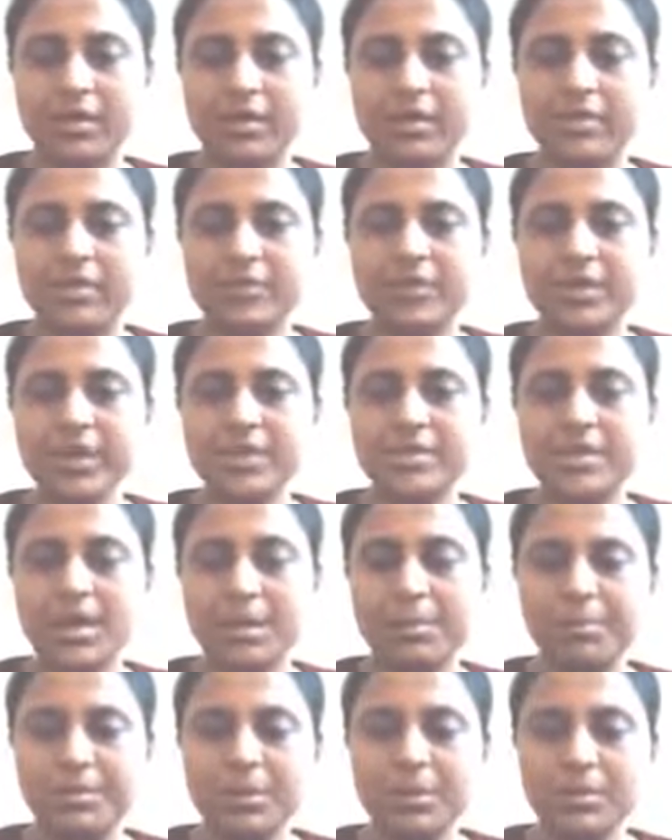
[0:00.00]
For
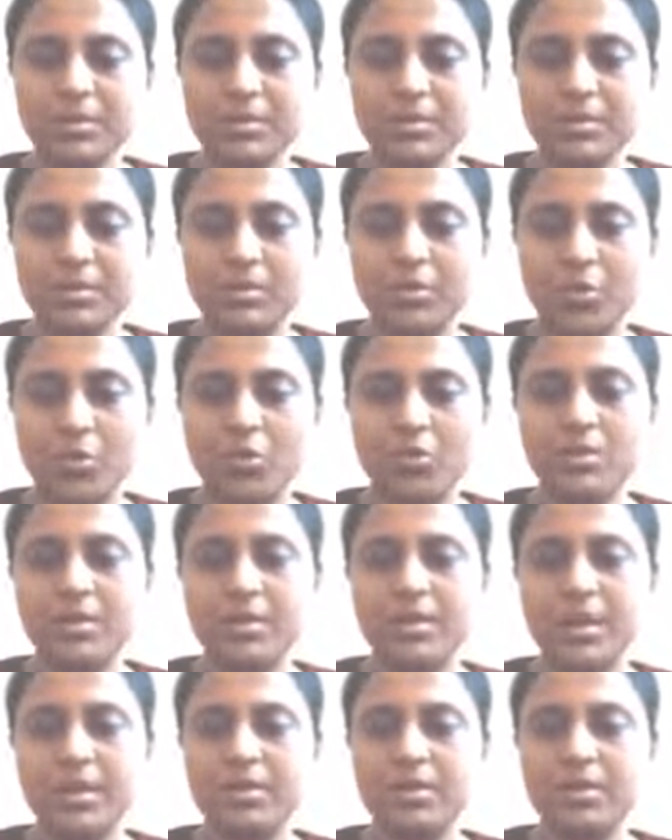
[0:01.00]
example, suppose
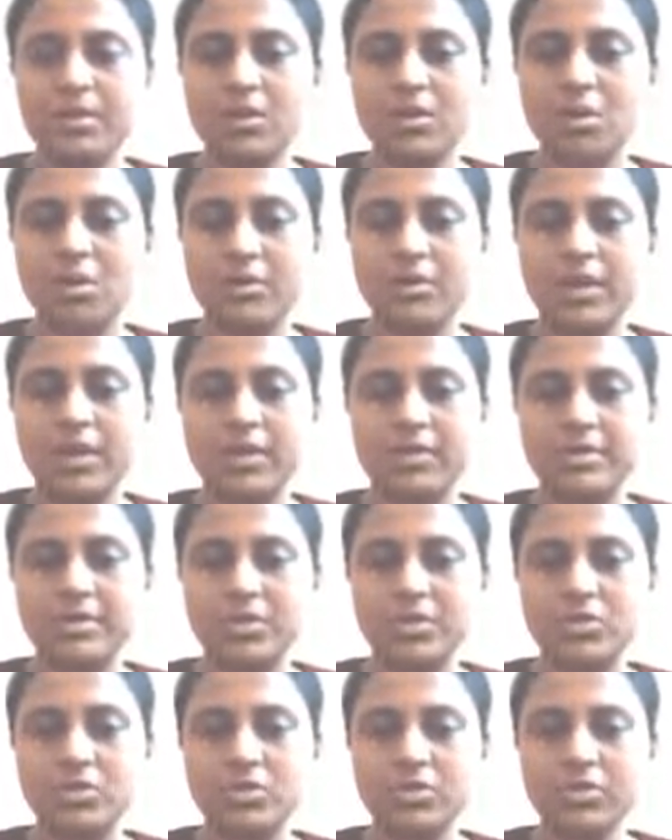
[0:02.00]
there is an
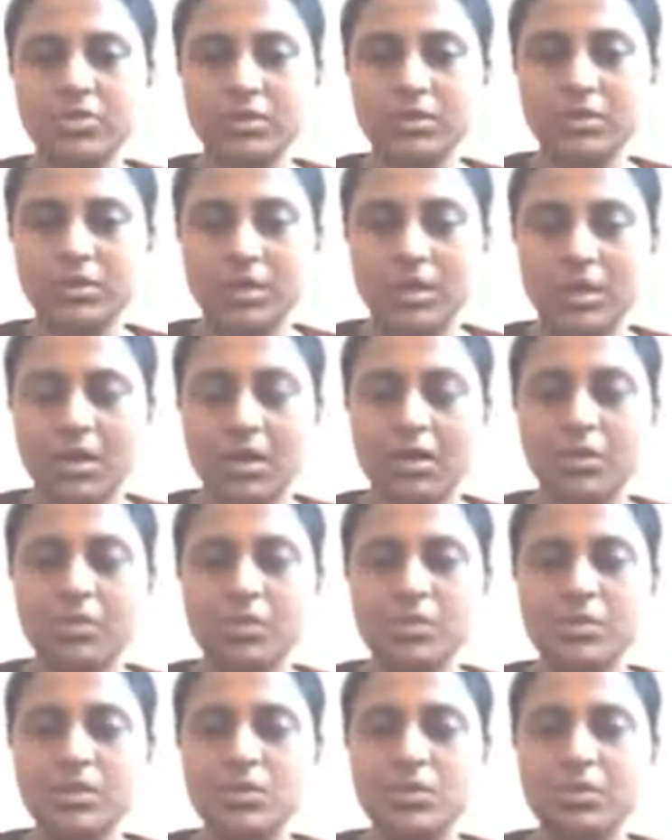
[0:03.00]
organization
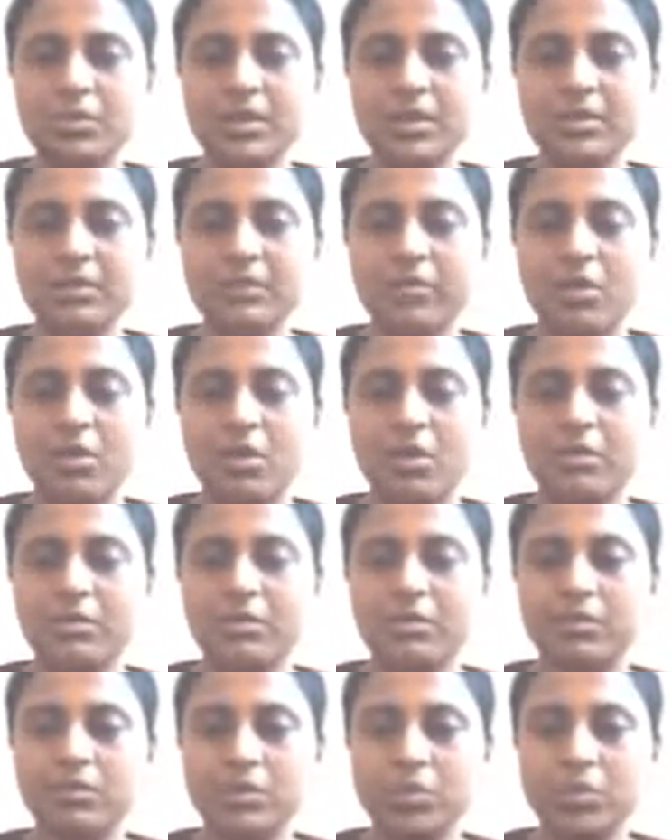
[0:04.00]
who's looking
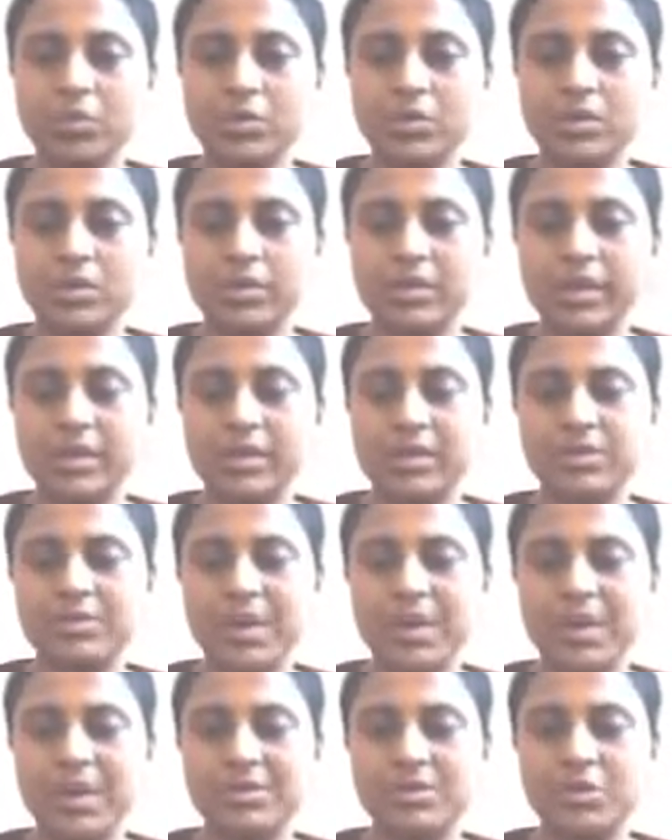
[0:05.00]
for growth and
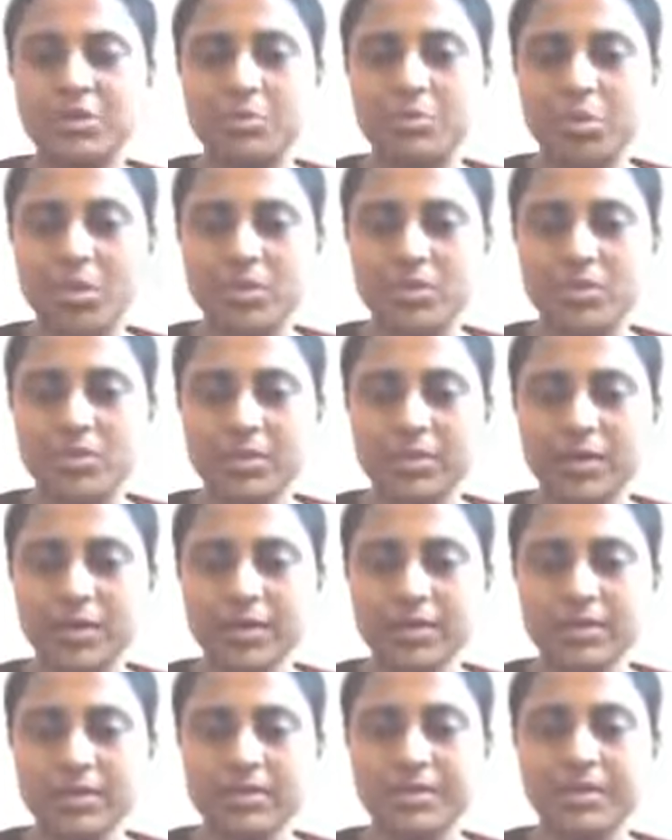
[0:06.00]
expansion
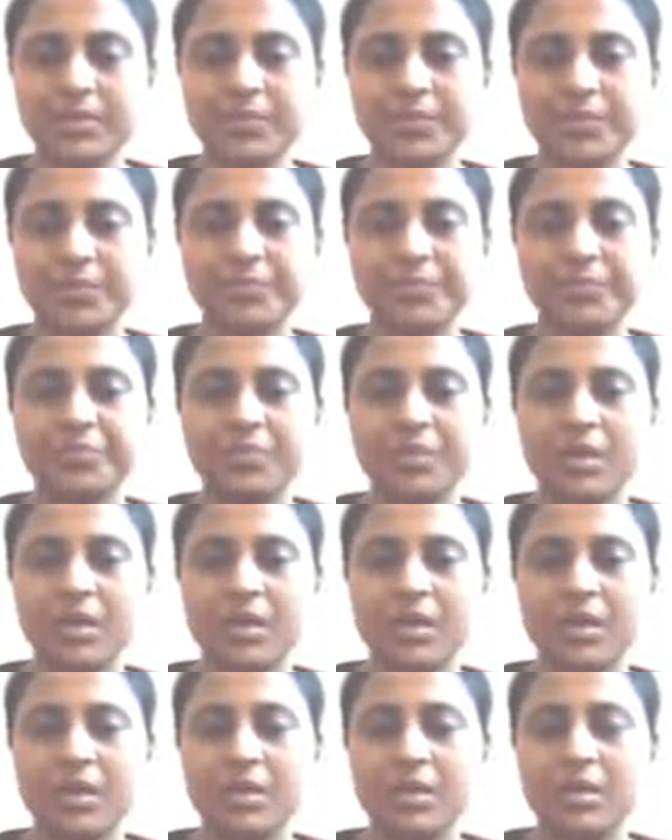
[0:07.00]
opportunities.
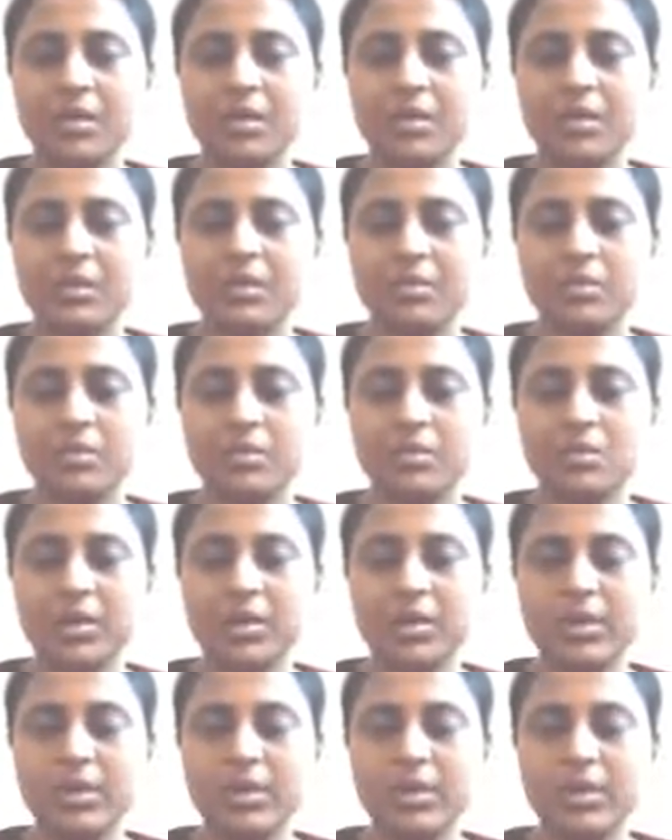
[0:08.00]
So
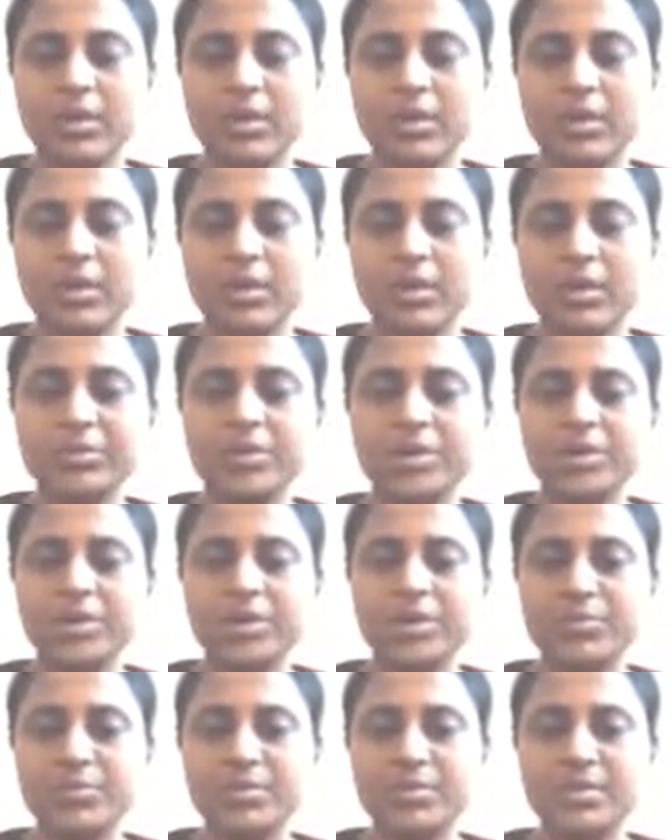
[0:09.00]
let's list down the
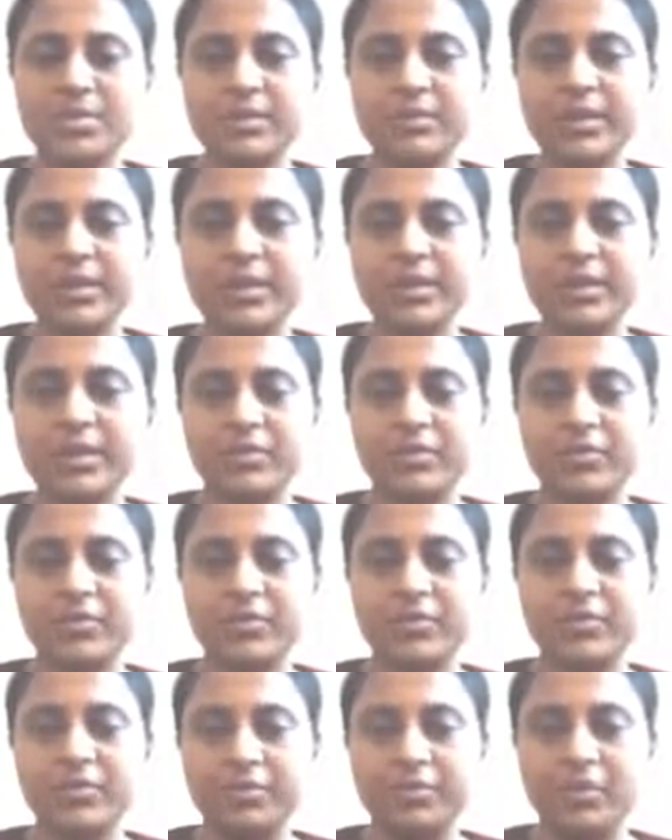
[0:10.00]
options available for
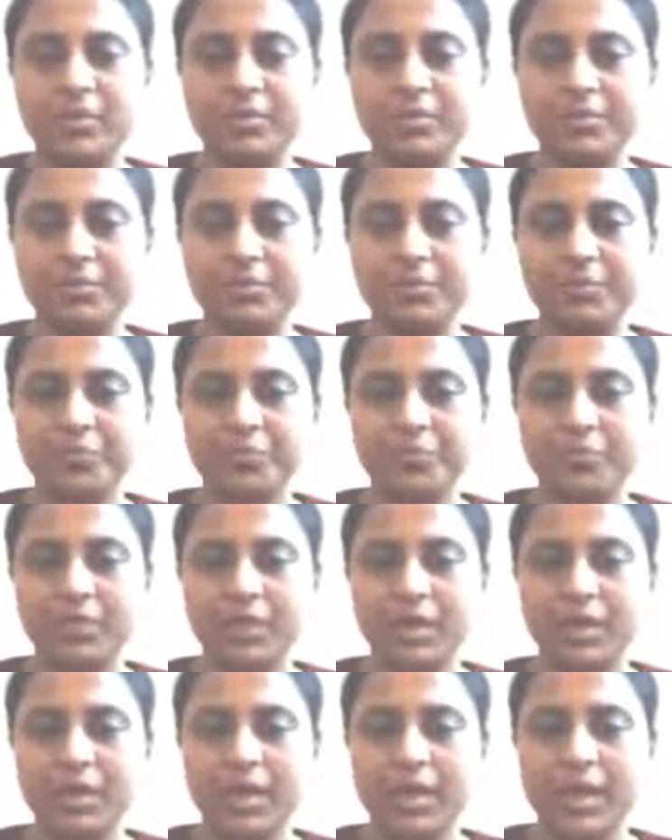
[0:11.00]
that firm.
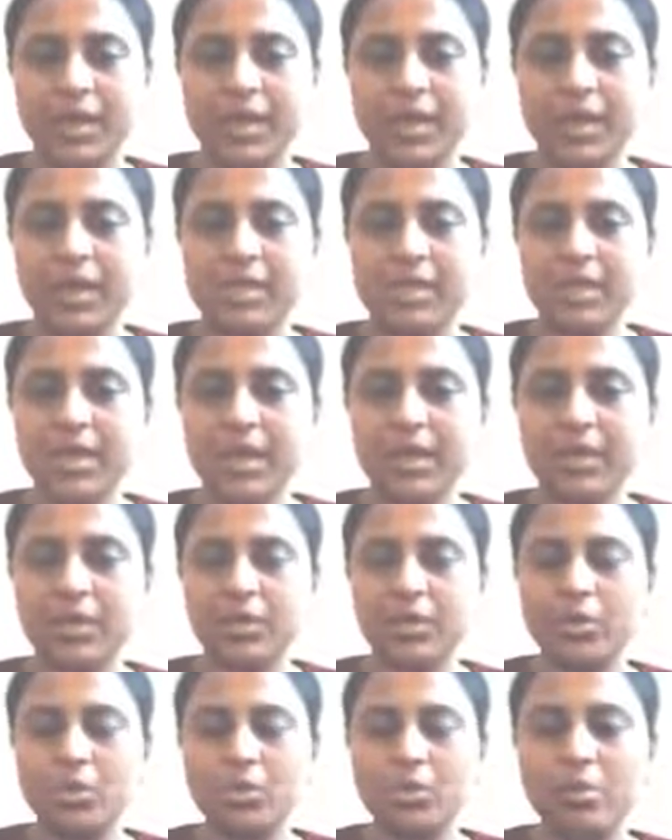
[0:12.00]
It can
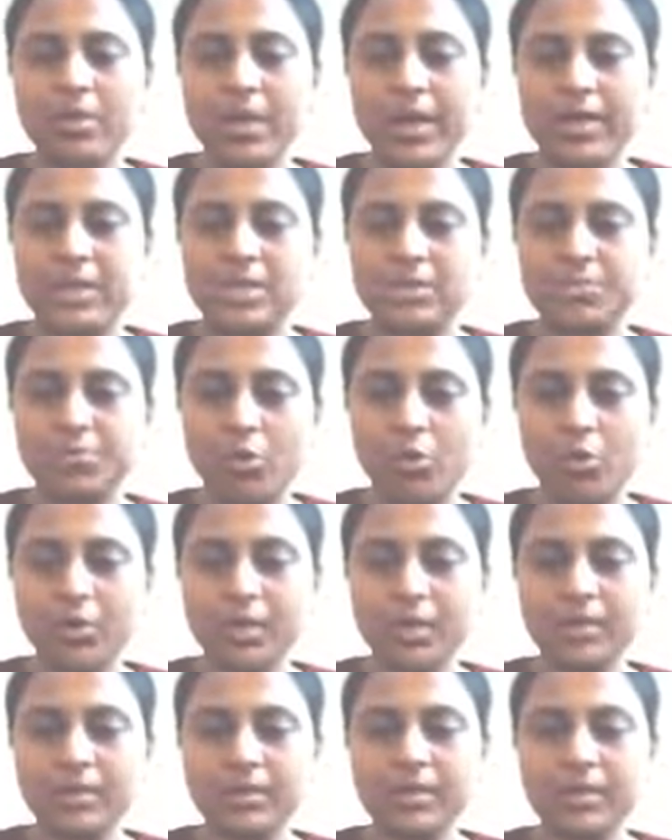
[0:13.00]
grow by
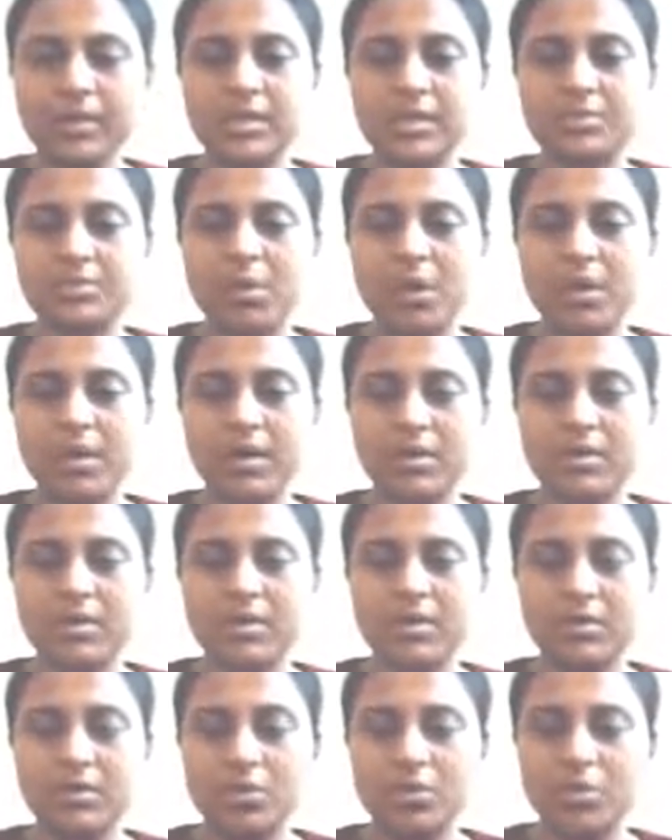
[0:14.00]
exporting its
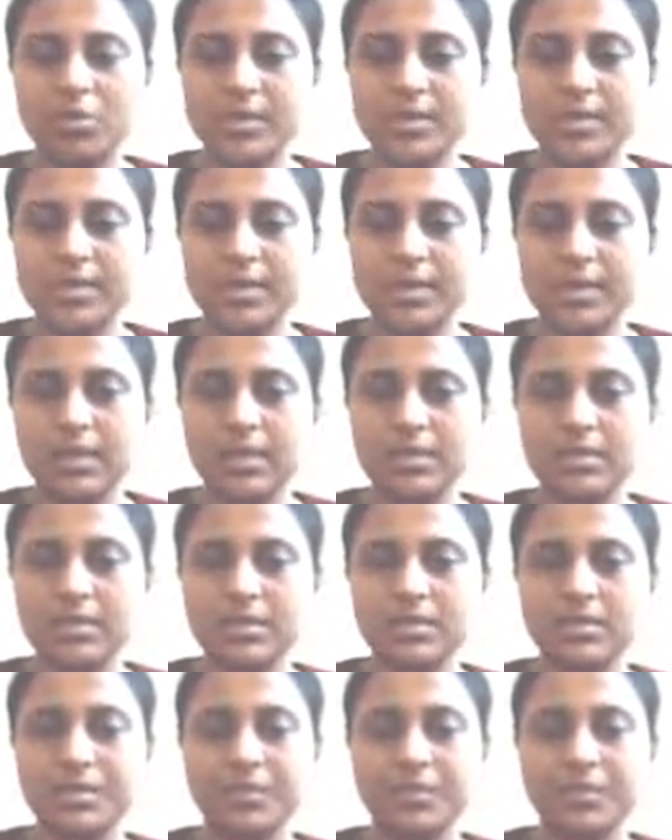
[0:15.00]
products overseas.